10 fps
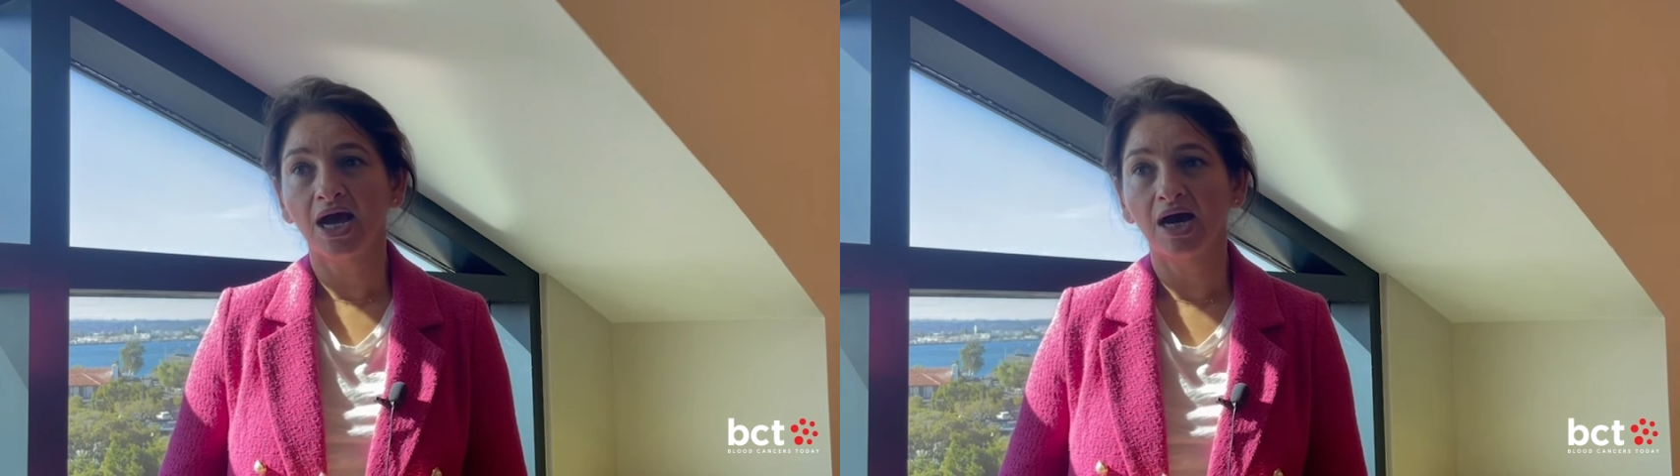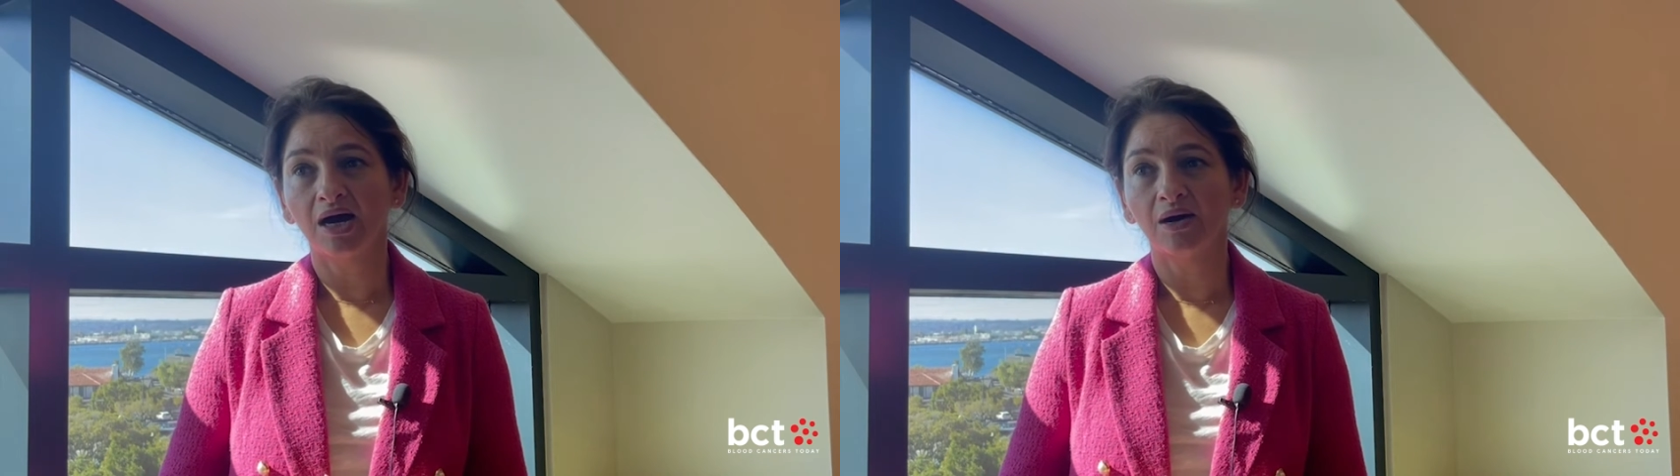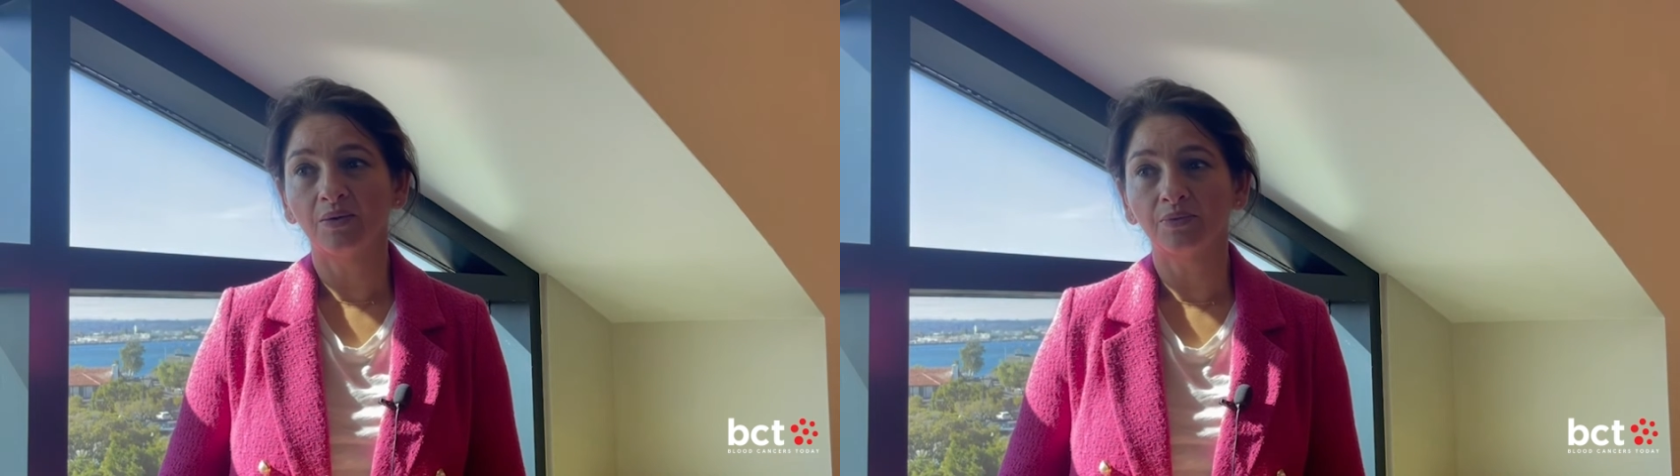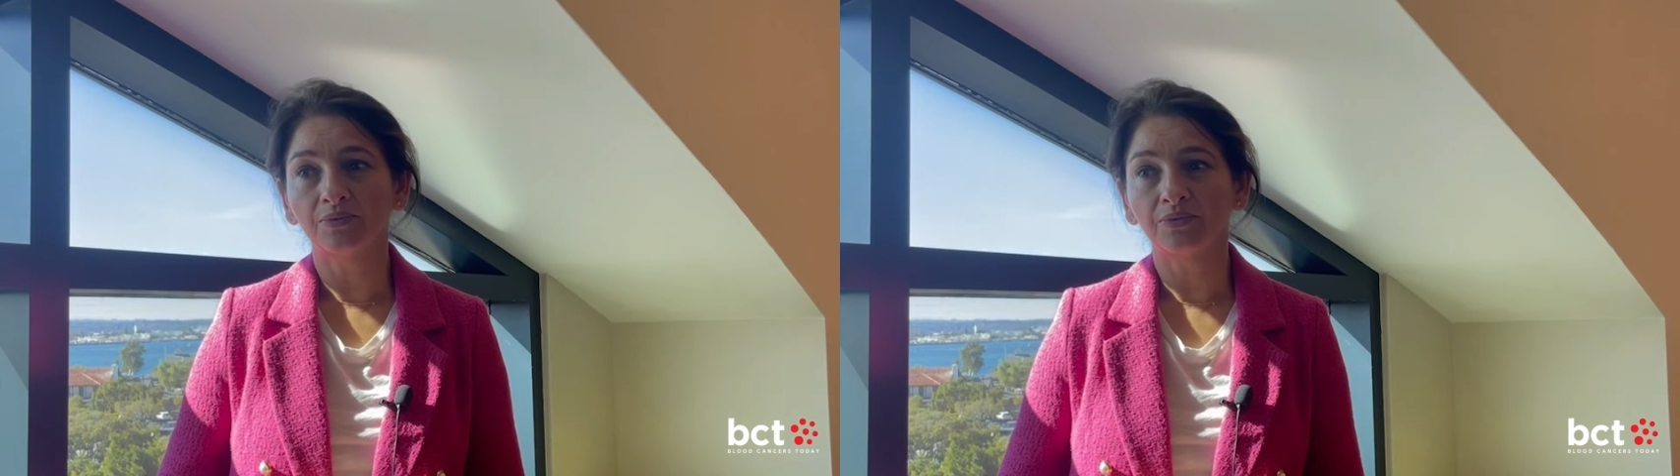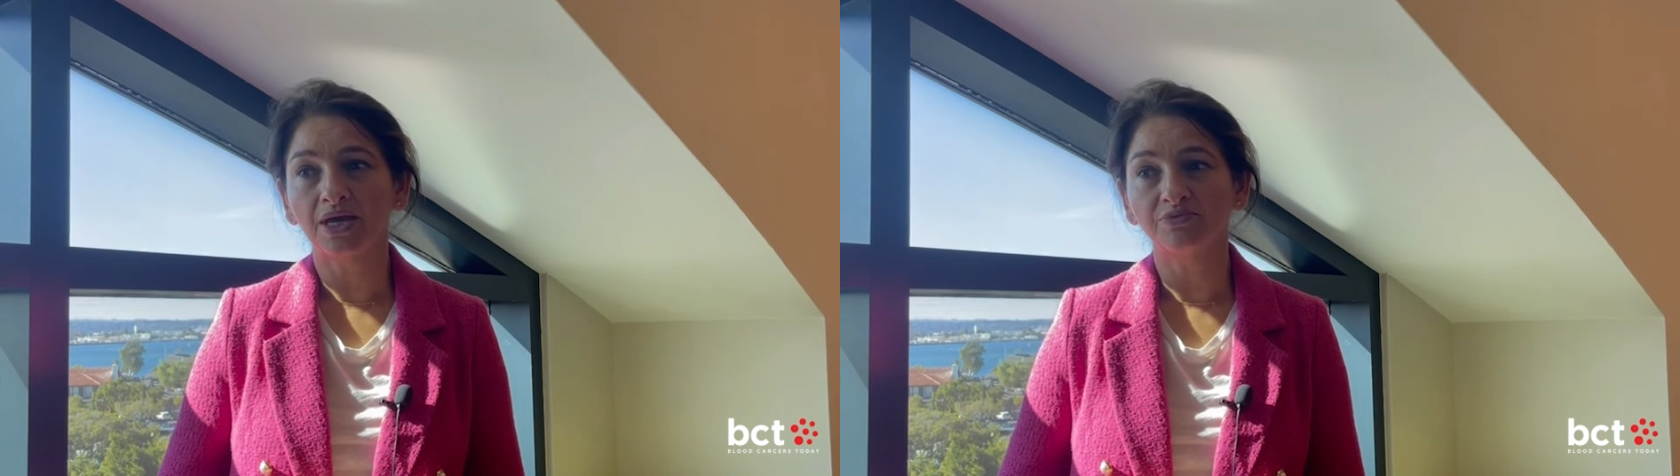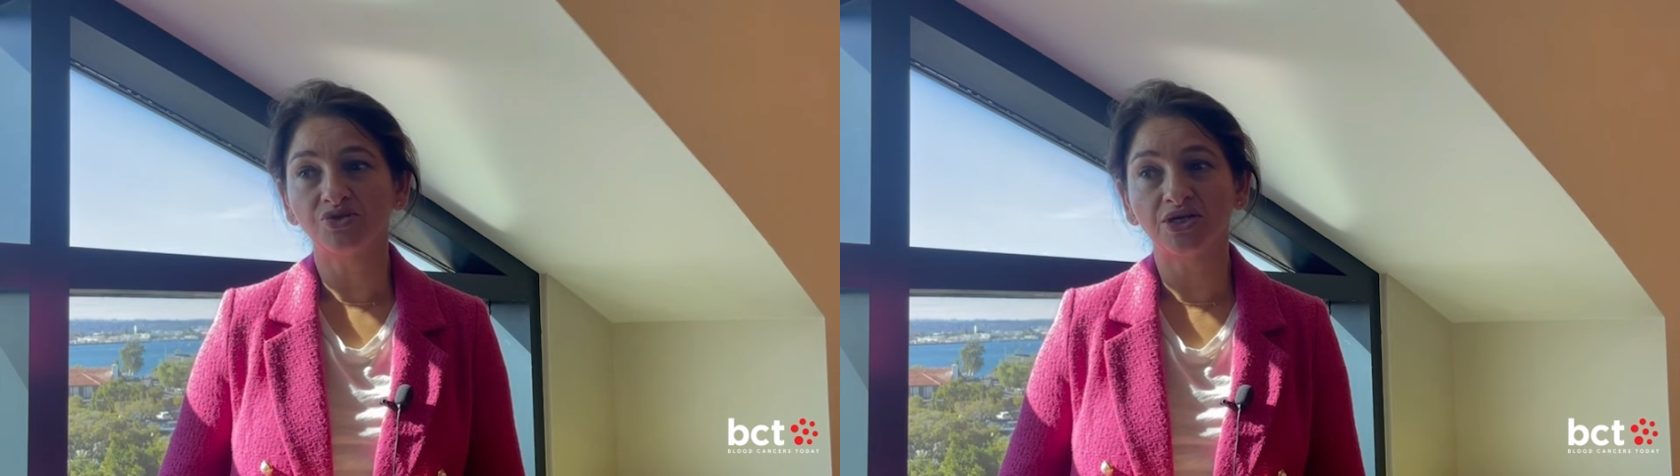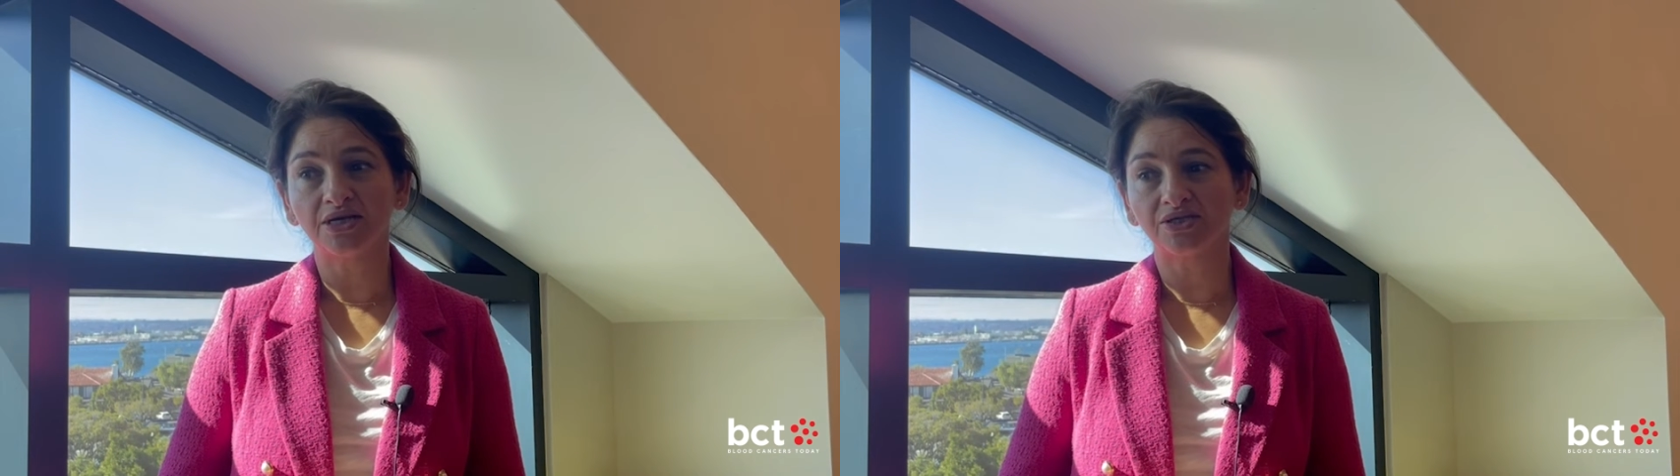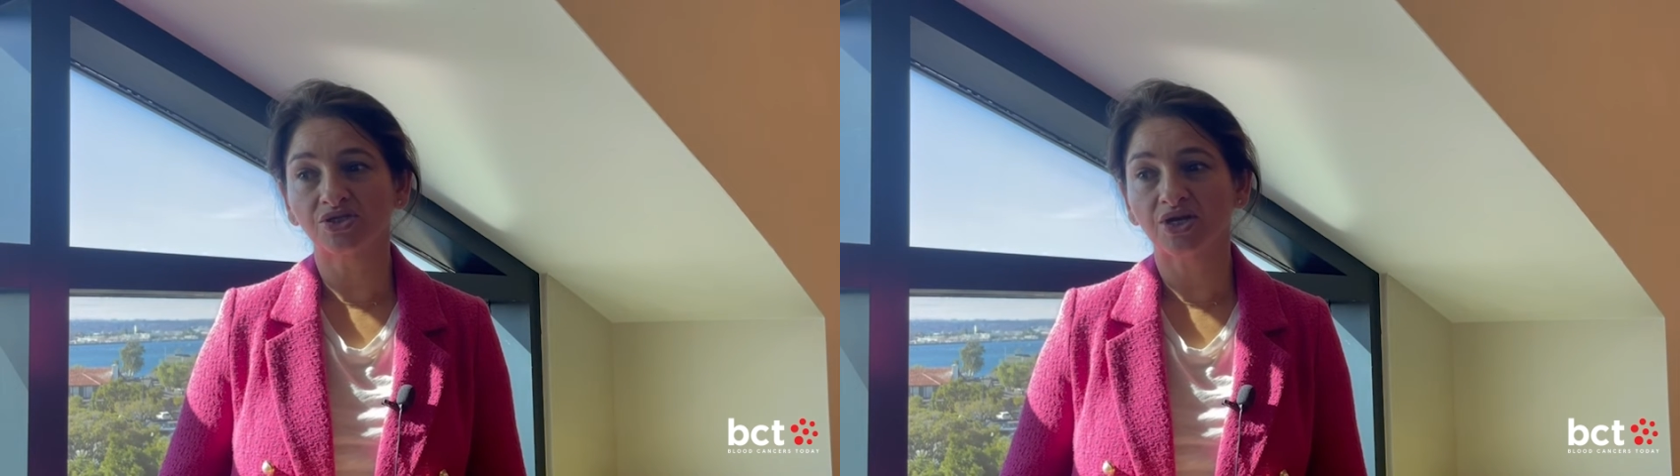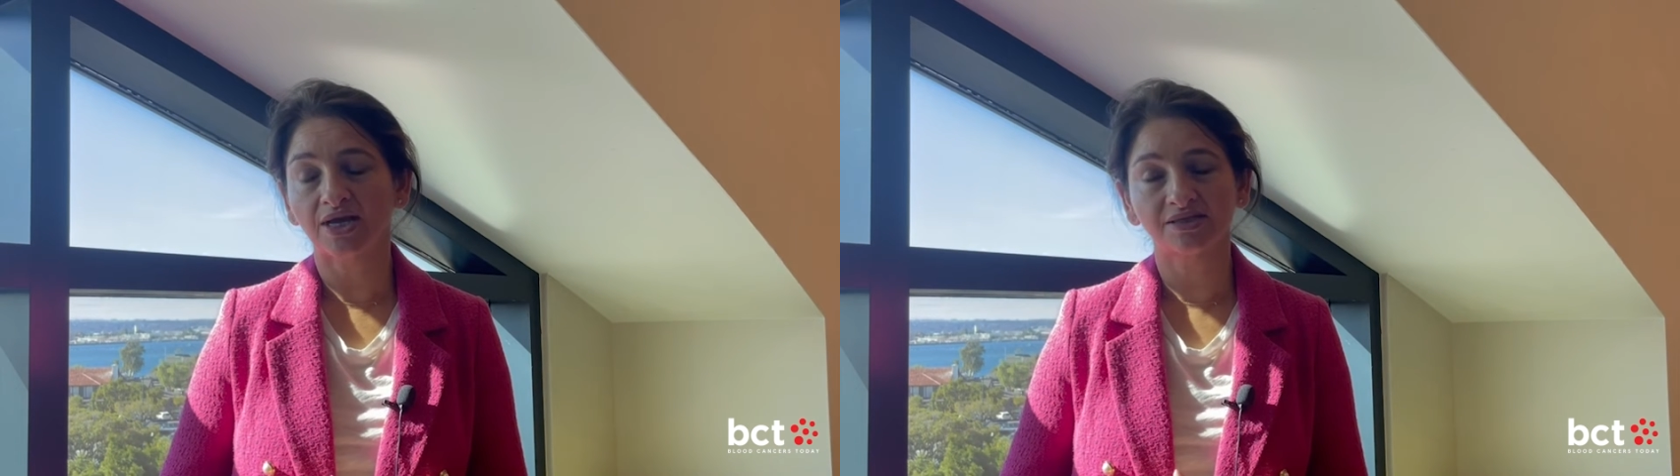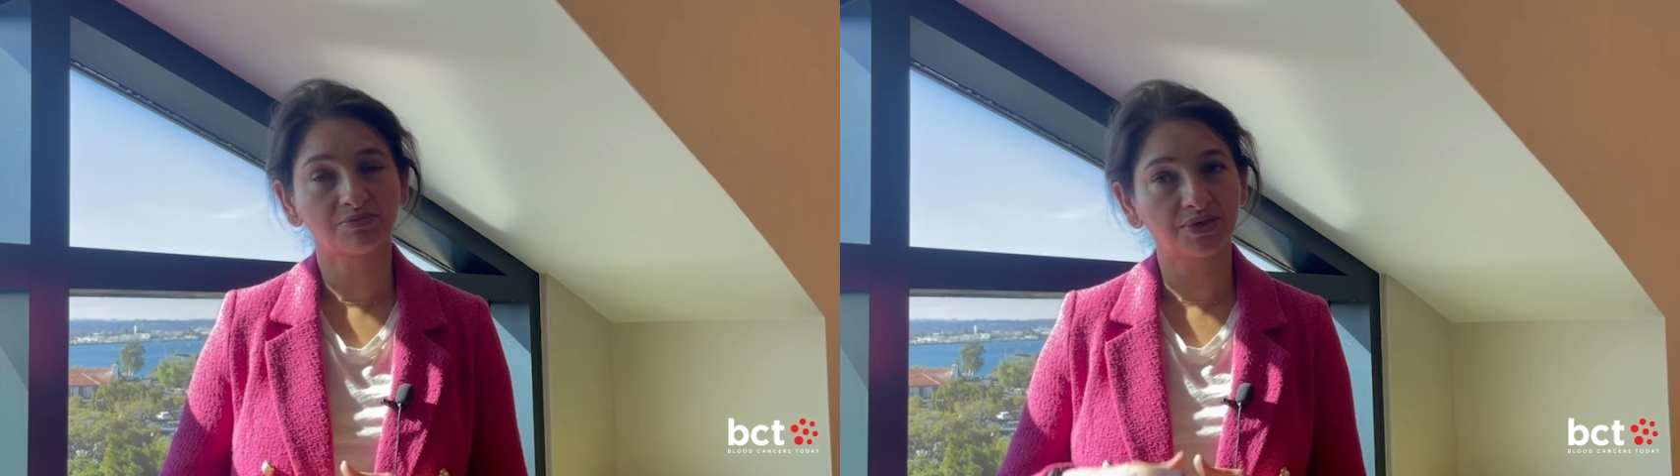MGH
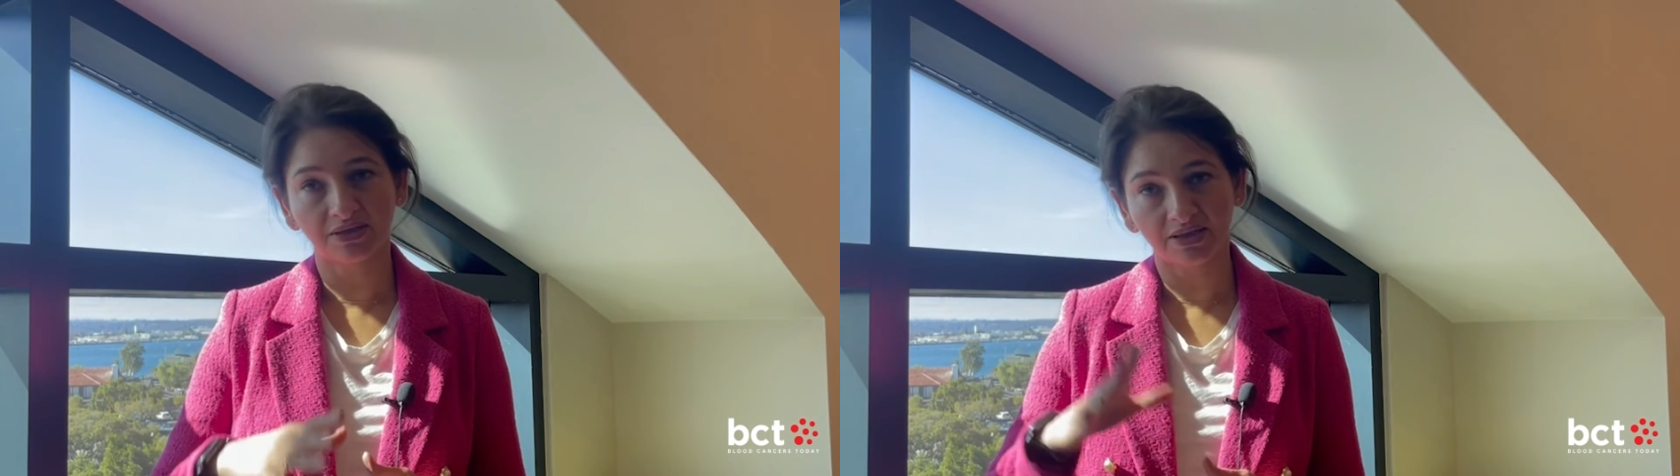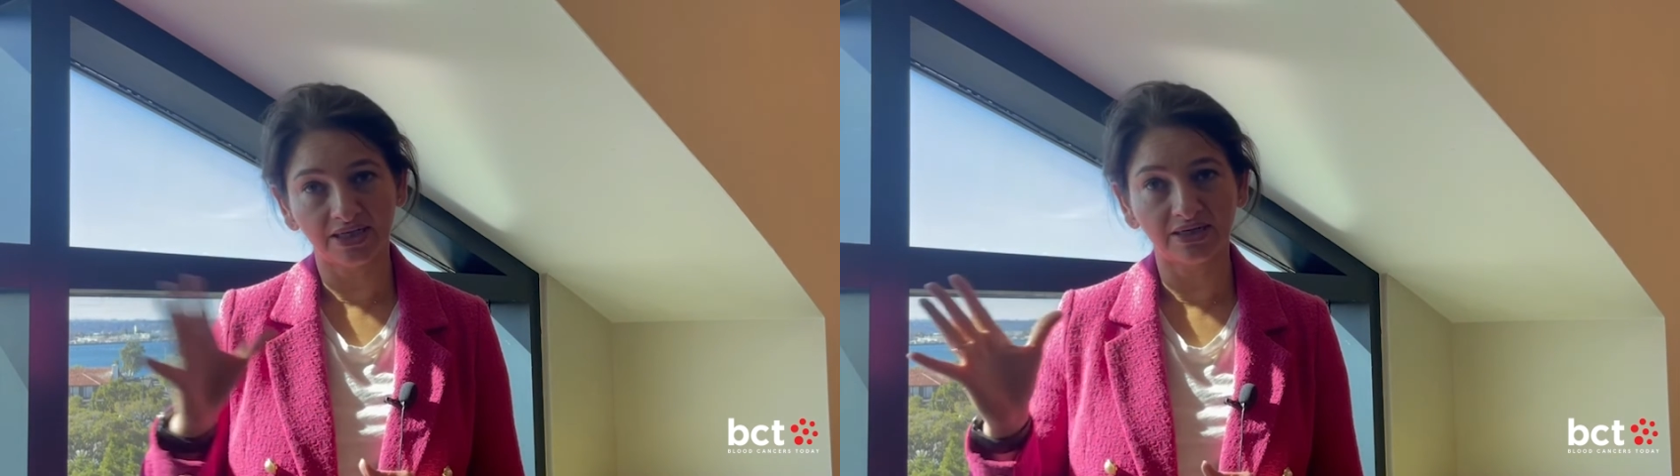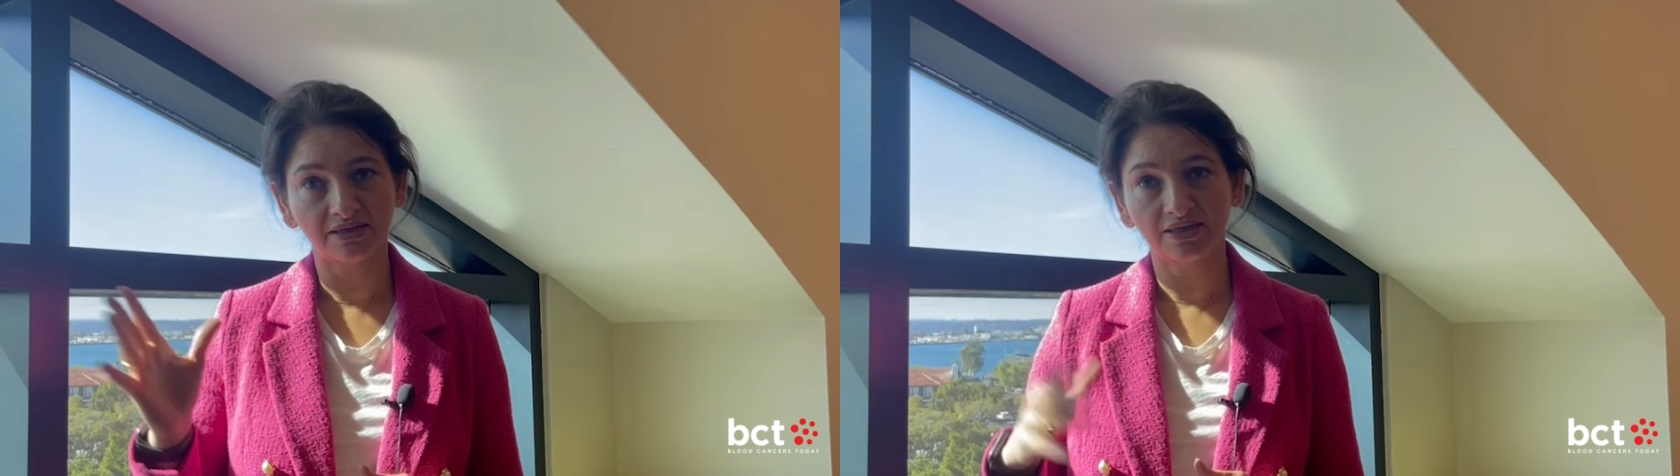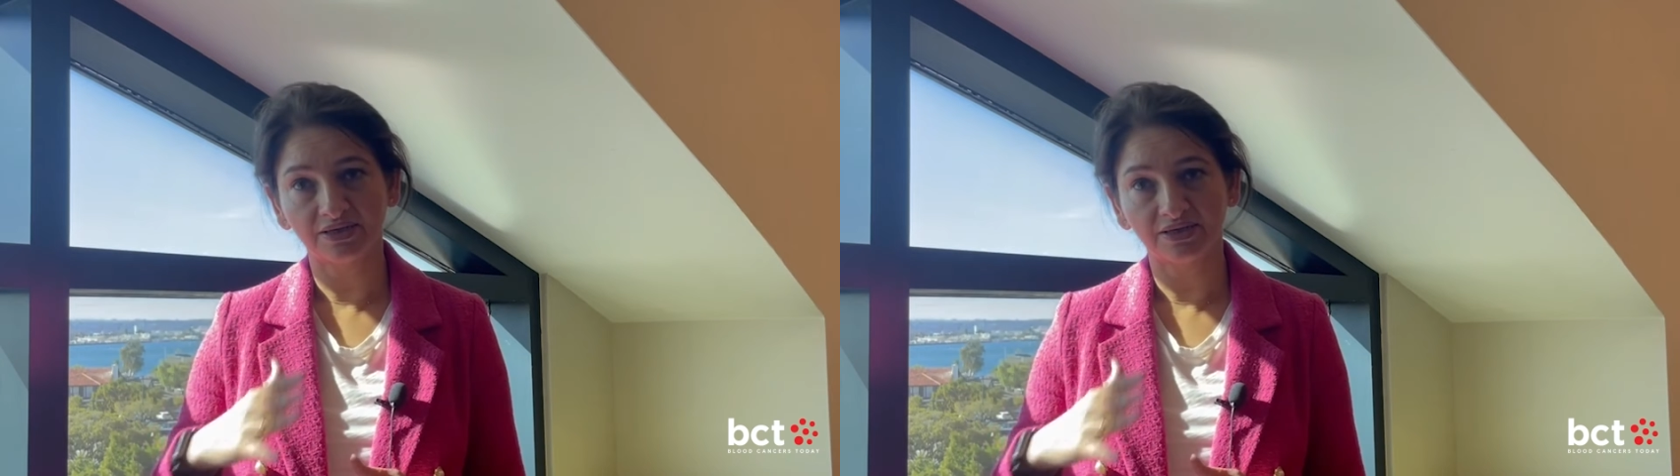has been a leader